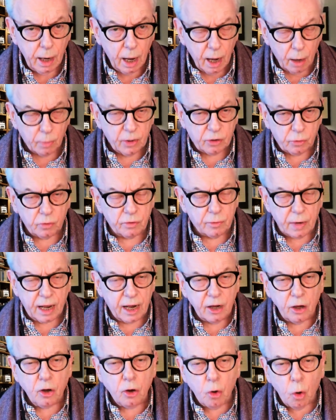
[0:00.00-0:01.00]
which was
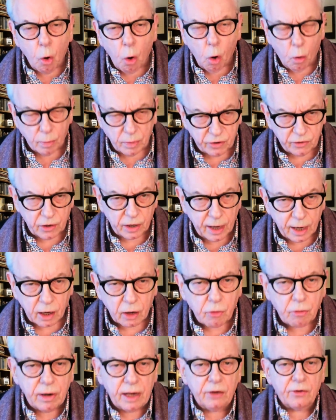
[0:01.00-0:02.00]
enormously
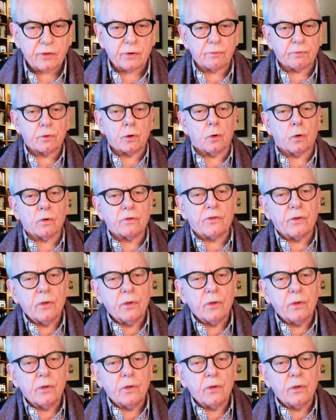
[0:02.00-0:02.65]
increased, of course,